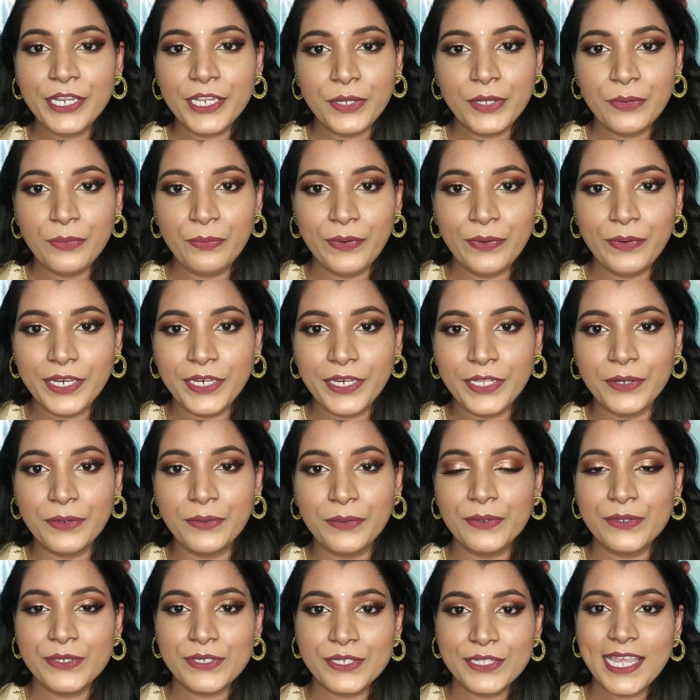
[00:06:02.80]
a new
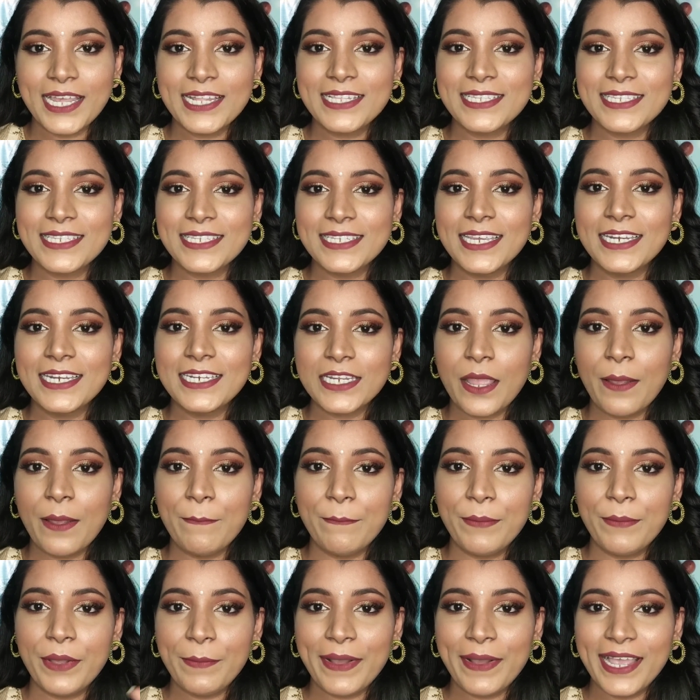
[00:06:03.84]
video. So that's it.
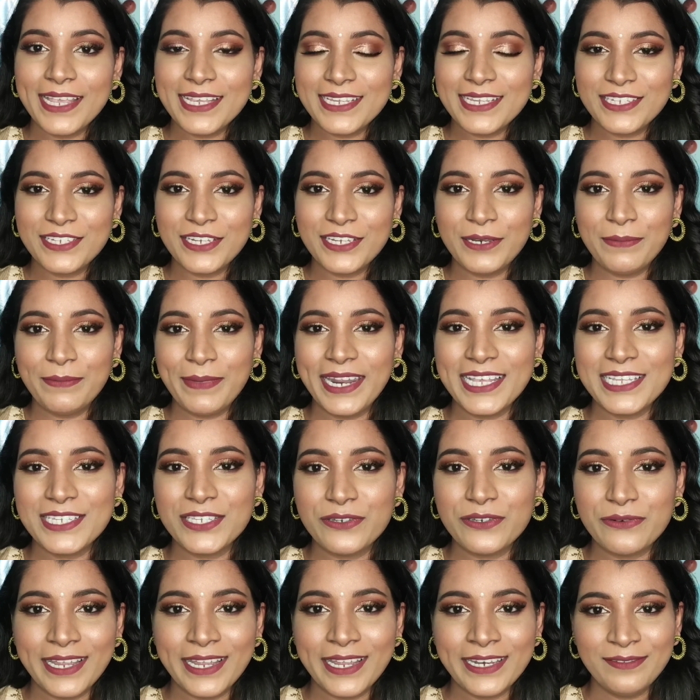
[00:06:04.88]
Bye bye. See you in my
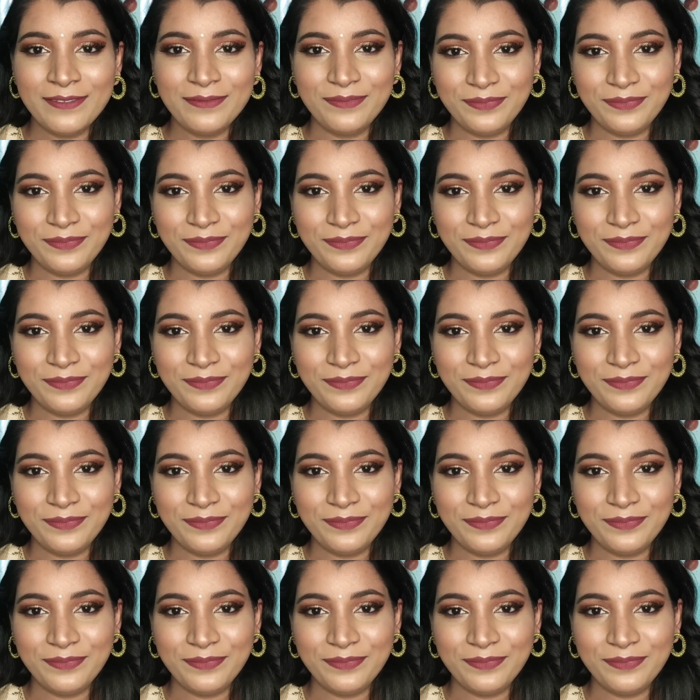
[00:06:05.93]
next one.